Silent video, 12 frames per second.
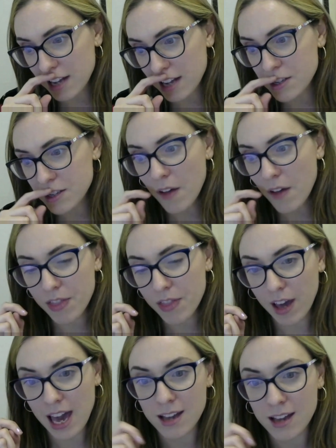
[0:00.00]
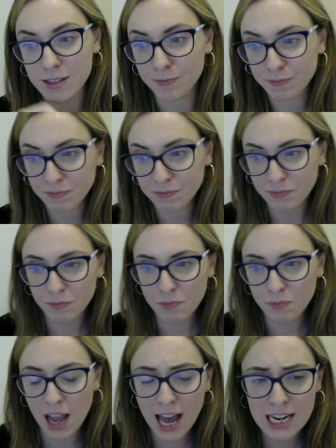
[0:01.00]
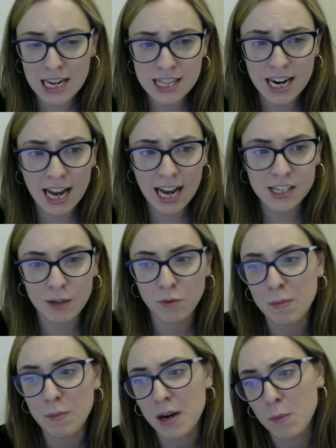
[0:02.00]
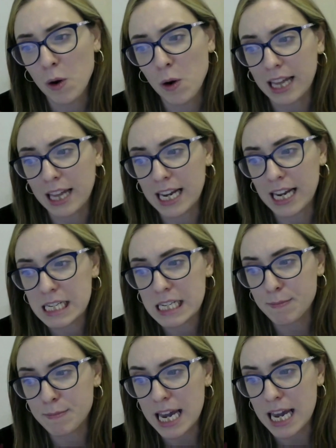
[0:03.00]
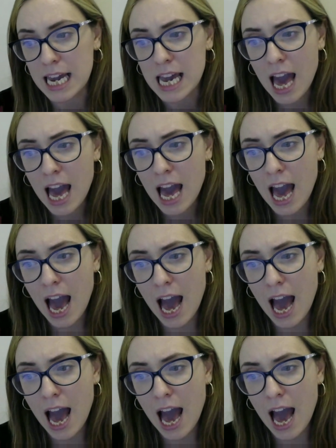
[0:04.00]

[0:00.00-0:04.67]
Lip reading: that's not the case, and that actually women are more likely to be